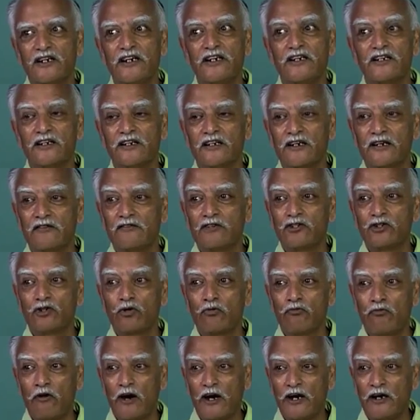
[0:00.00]
leader, which
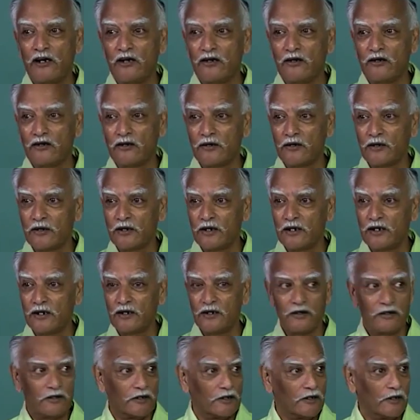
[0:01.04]
you find
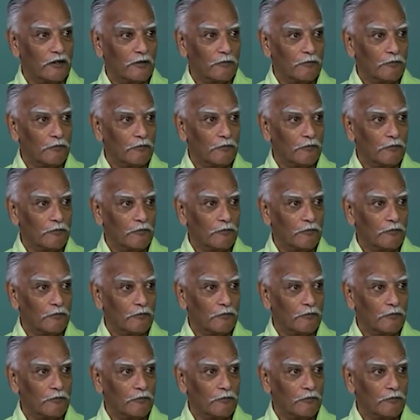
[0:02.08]
in